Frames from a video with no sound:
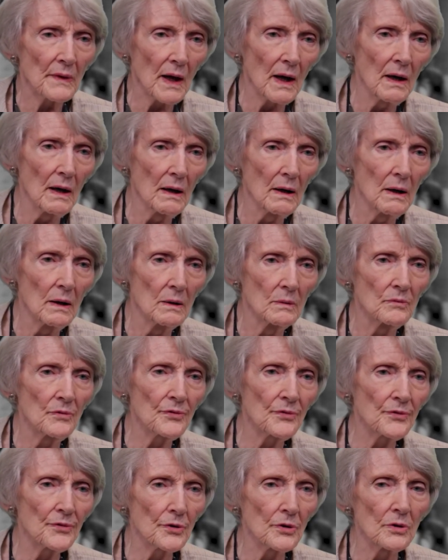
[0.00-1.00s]
Um,
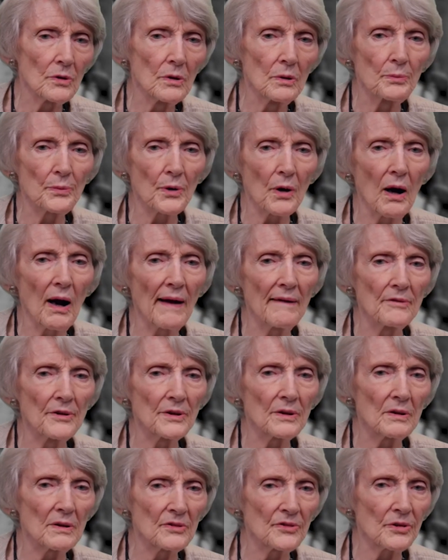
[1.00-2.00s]
for a
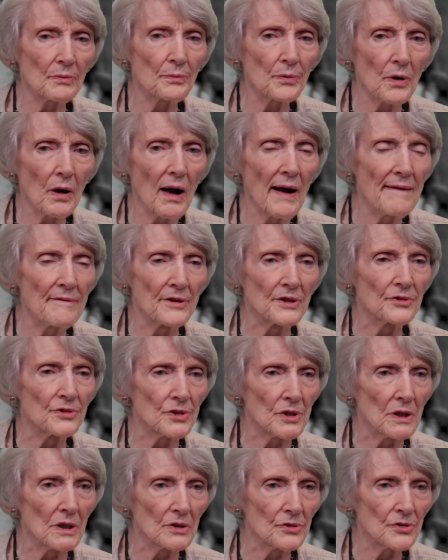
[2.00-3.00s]
private, it's a private
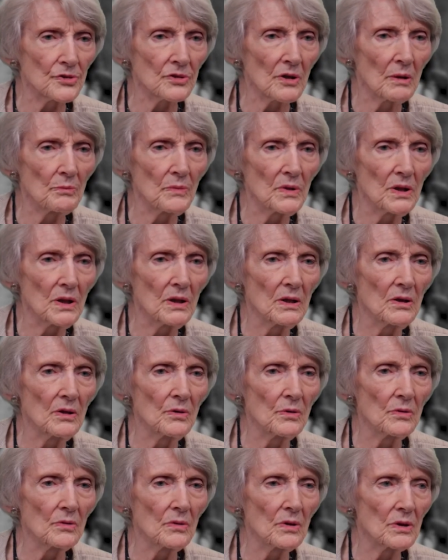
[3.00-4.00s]
judge. I mean,
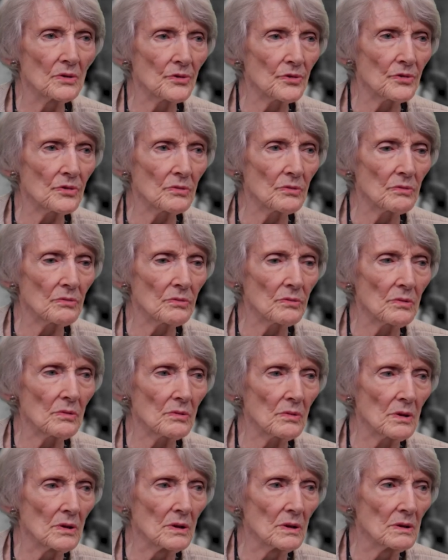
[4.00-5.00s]
you, it's a,
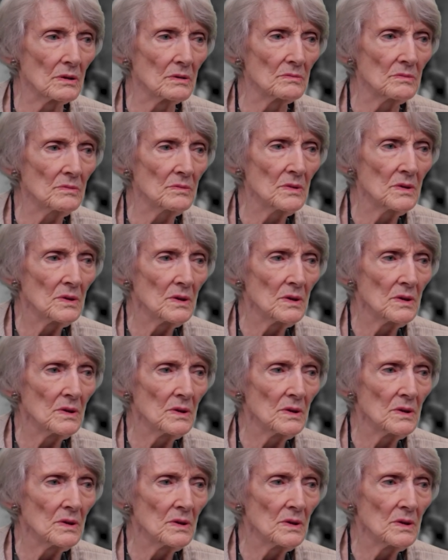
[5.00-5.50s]
um,